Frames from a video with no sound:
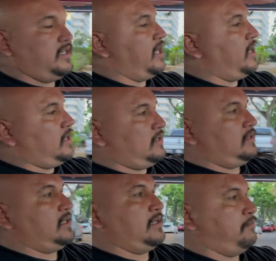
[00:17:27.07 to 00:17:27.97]
then
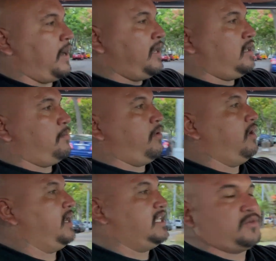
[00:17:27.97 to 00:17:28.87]
biting the
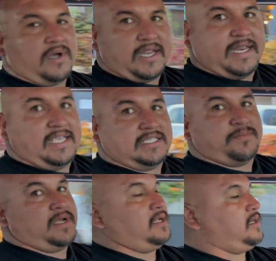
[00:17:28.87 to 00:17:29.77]
bullet is what it is, bro.